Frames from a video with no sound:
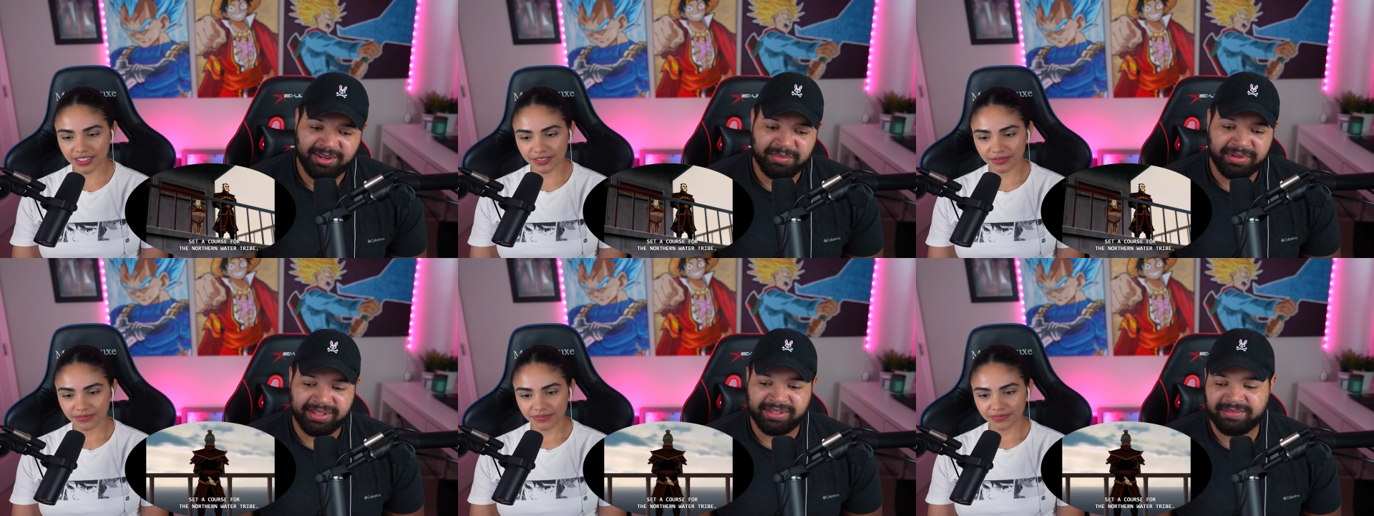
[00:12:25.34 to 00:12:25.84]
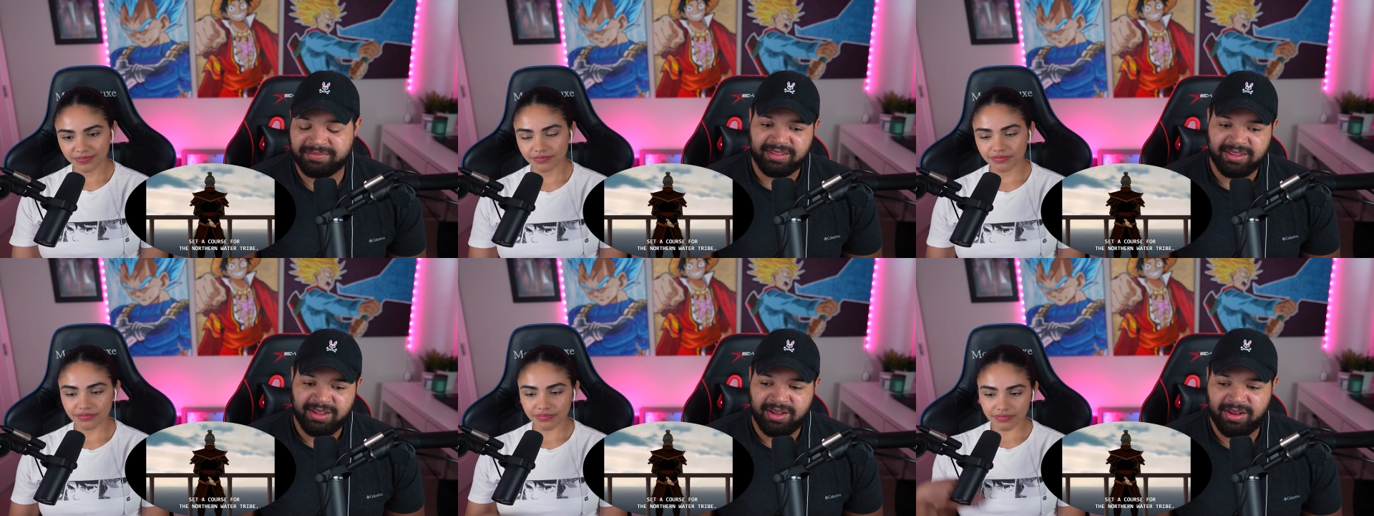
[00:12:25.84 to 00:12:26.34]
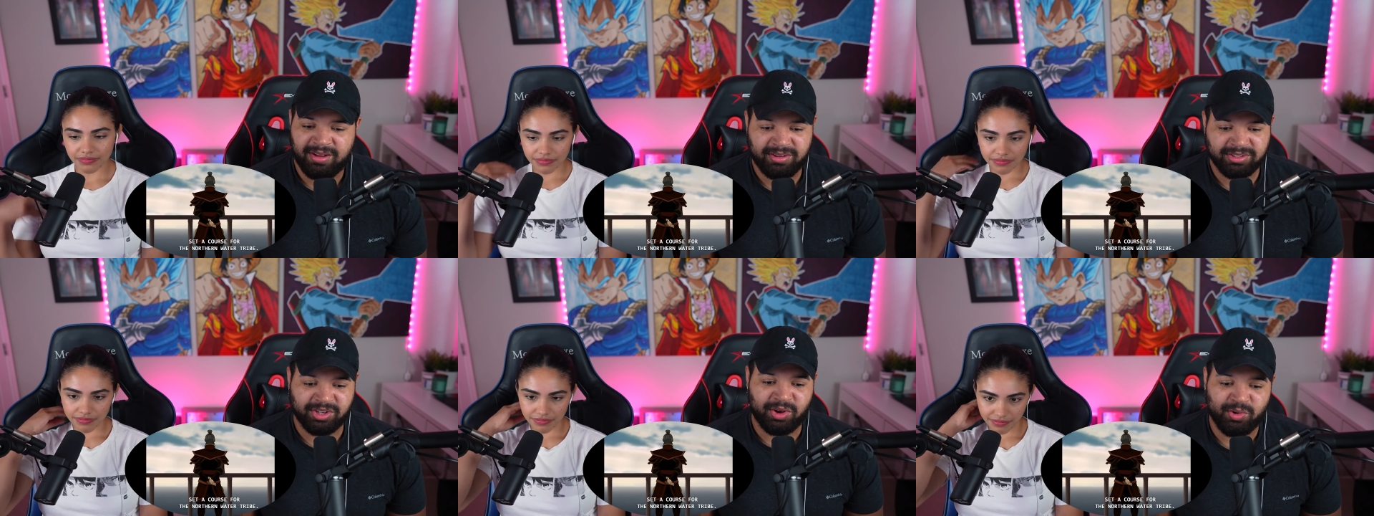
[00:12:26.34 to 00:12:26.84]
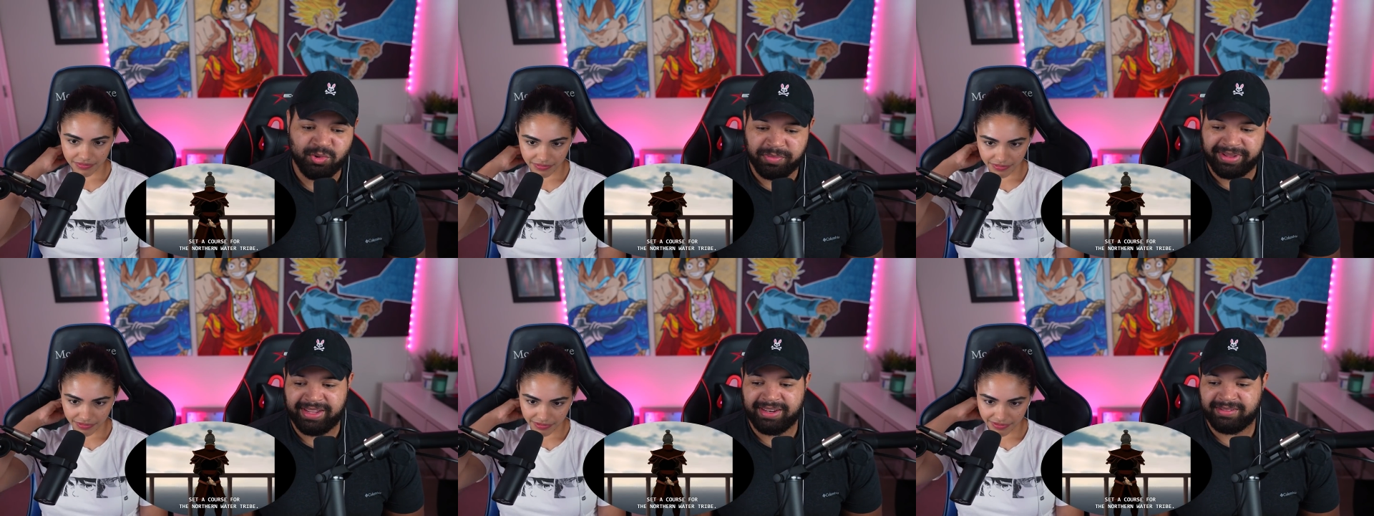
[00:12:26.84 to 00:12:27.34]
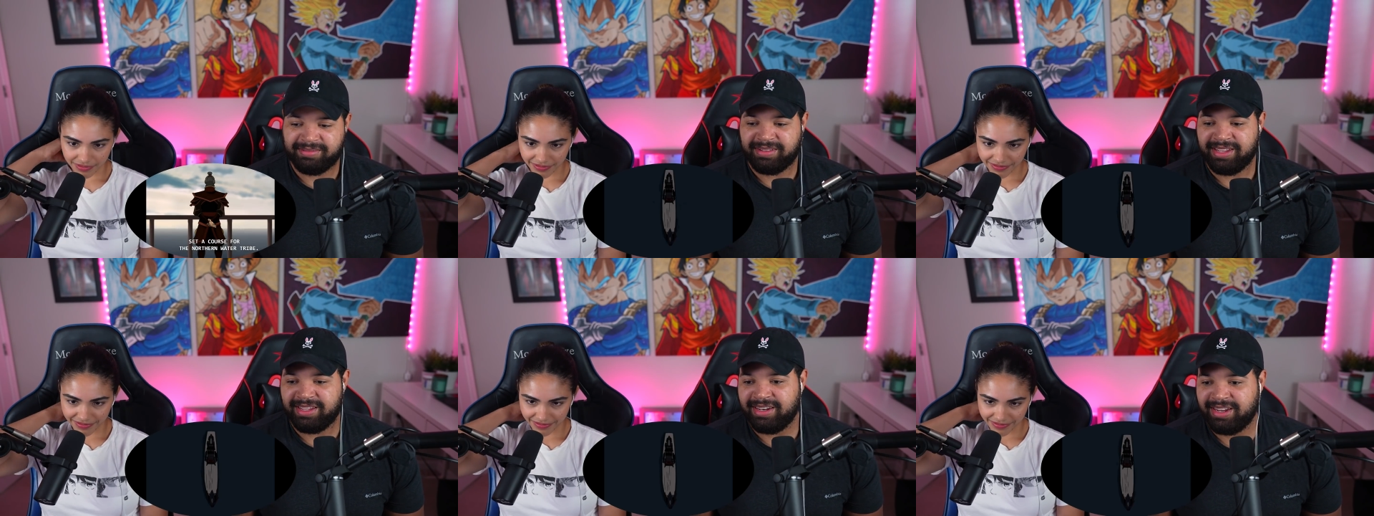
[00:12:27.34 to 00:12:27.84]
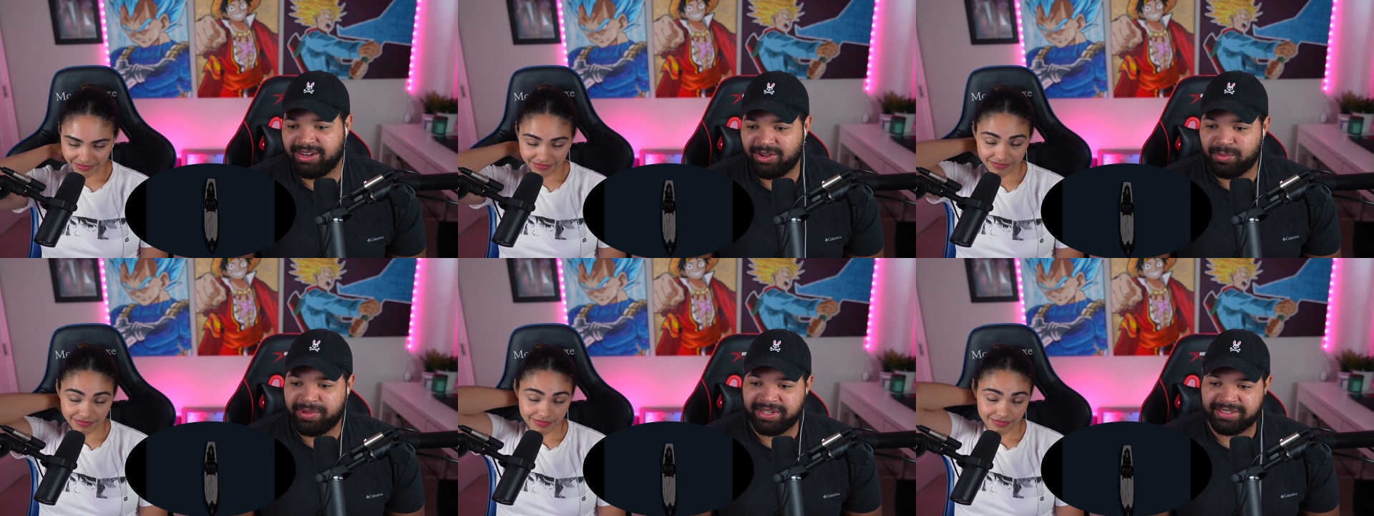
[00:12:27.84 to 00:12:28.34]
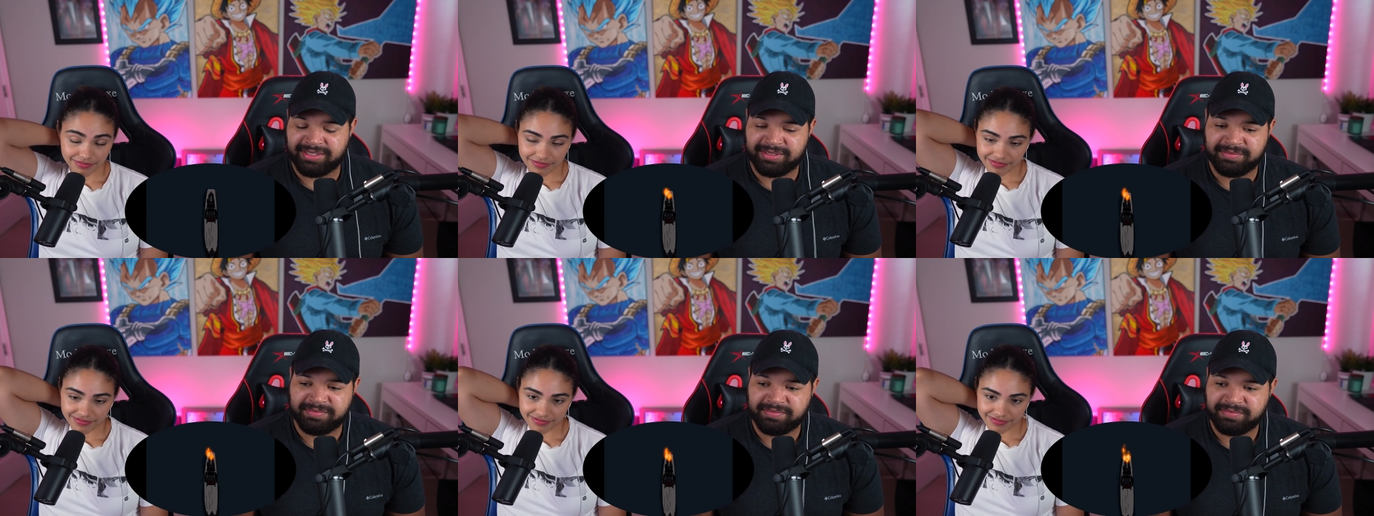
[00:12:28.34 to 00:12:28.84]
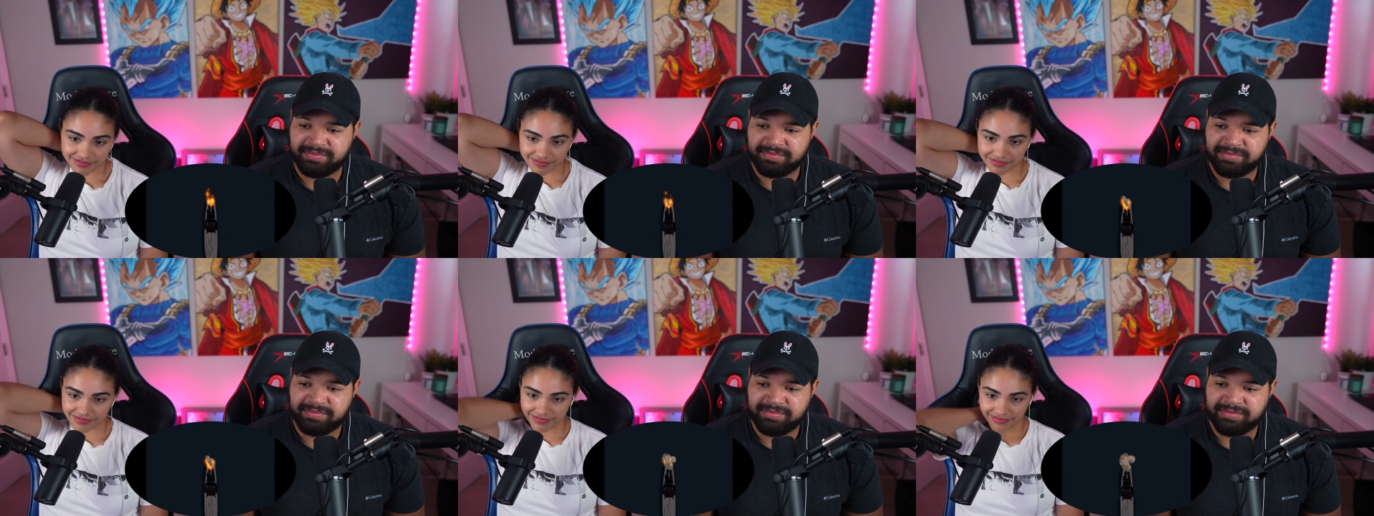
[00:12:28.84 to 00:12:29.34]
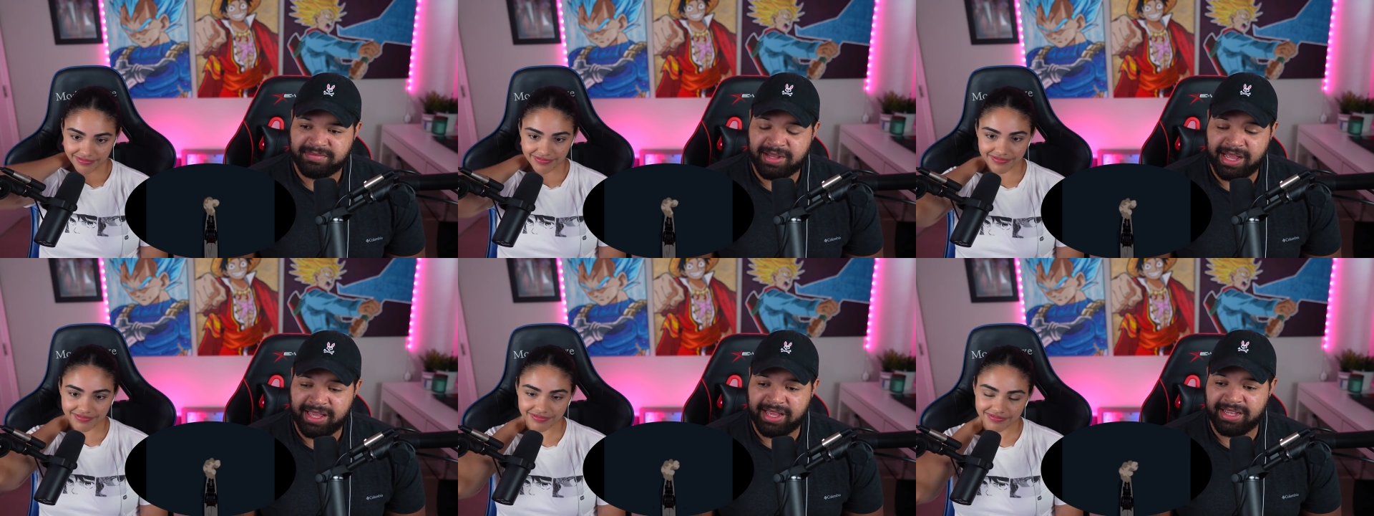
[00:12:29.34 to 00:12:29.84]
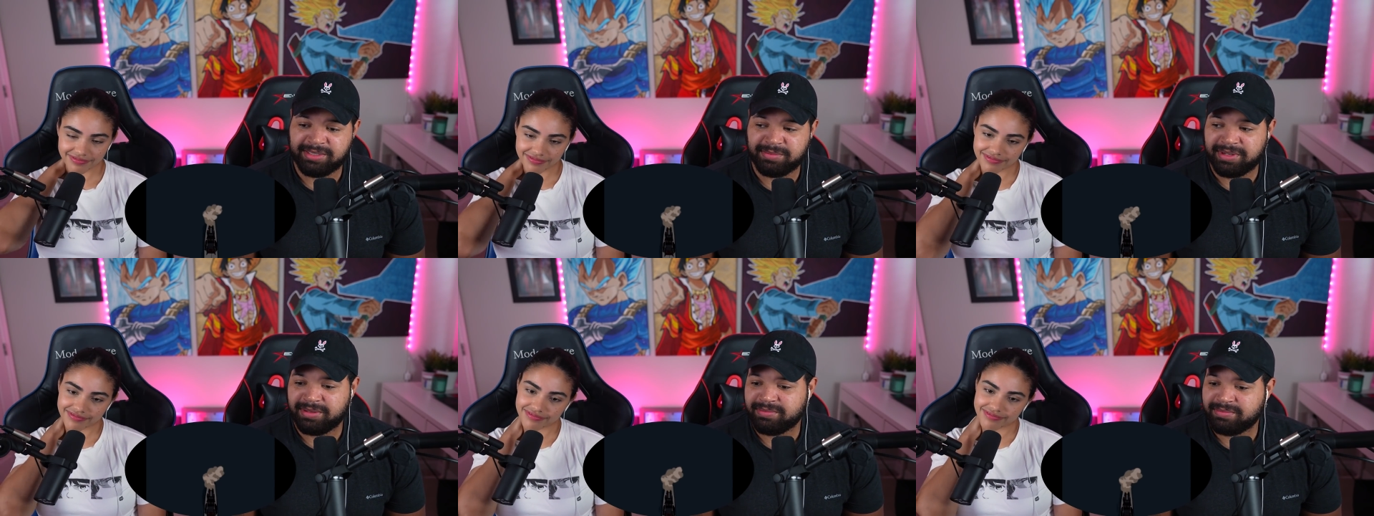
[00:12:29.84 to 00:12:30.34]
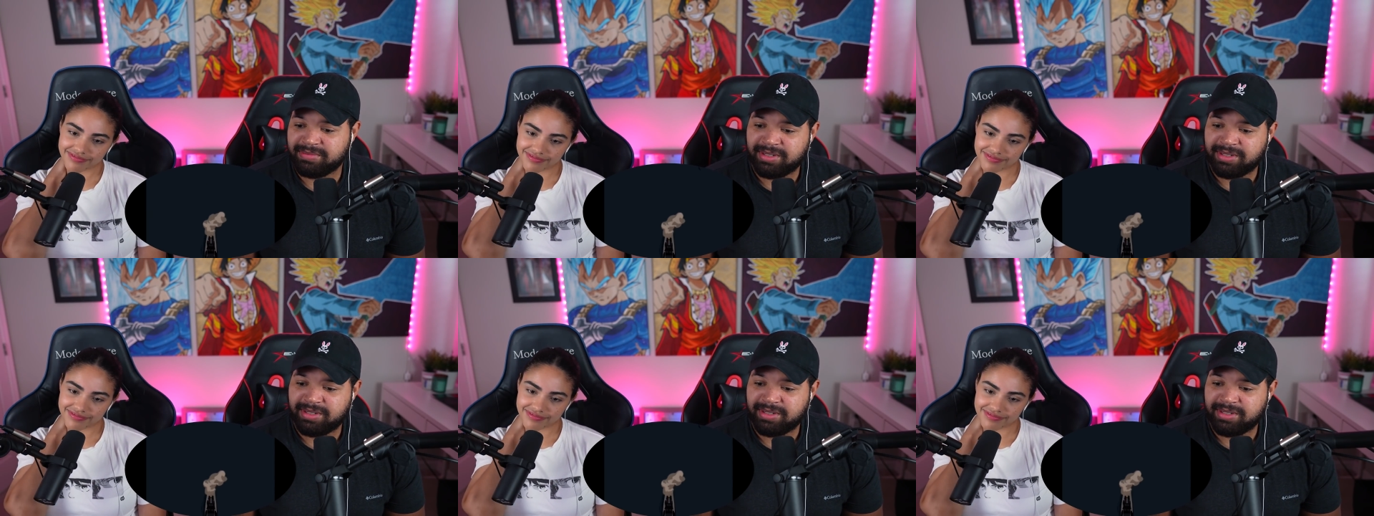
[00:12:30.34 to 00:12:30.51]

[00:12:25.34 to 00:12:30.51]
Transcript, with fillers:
Speaker 1: real, man. All those old men thinking they know best. Mm. I guess, but